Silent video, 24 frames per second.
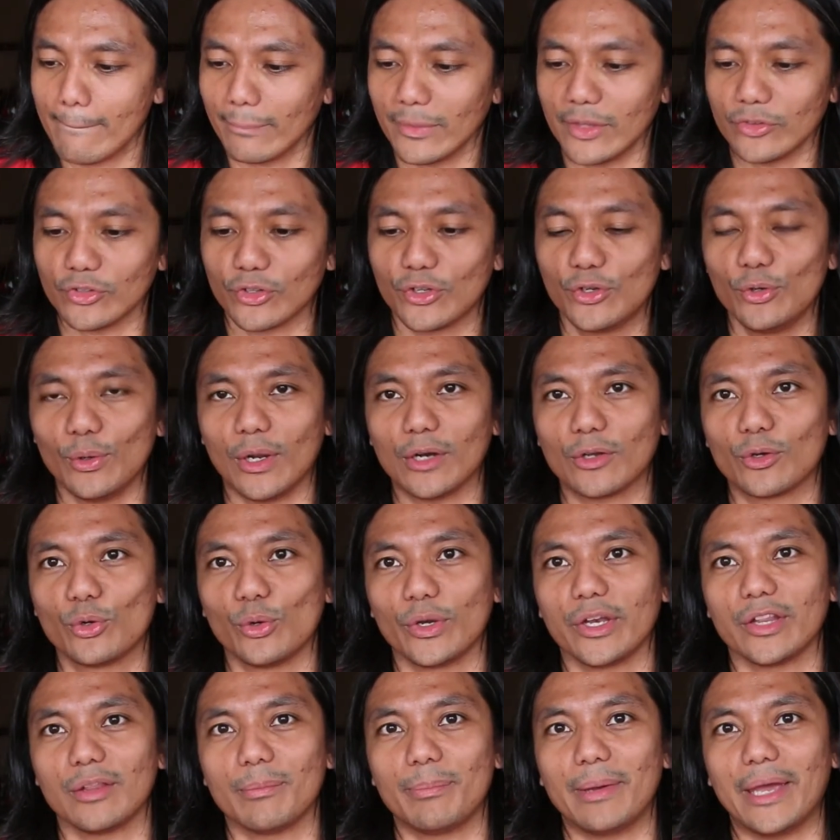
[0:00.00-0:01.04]
There's a QR
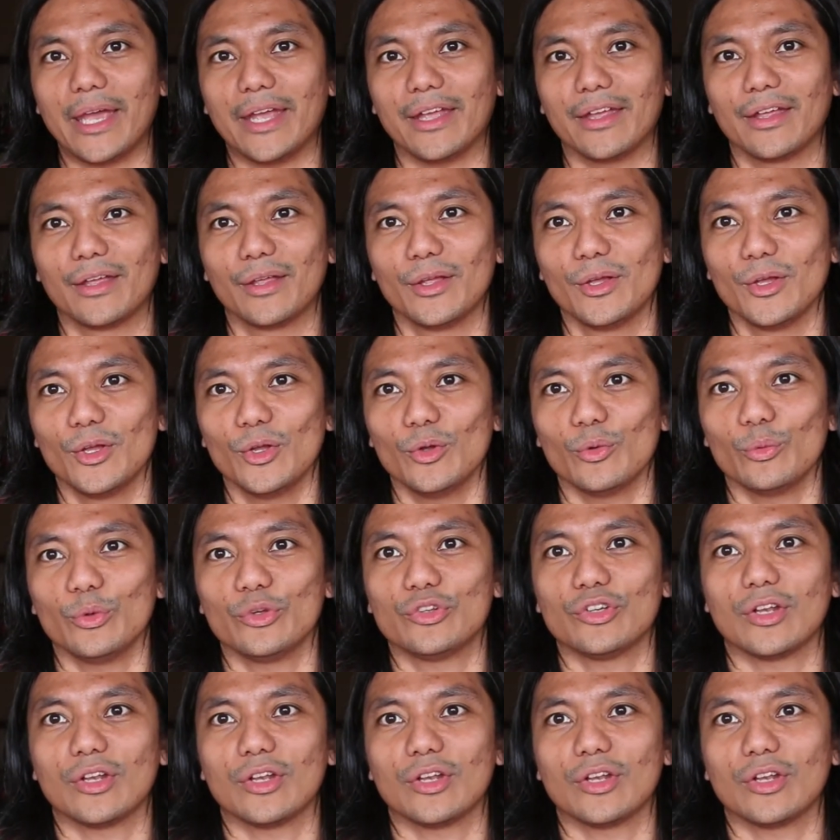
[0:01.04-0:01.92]
code at the back which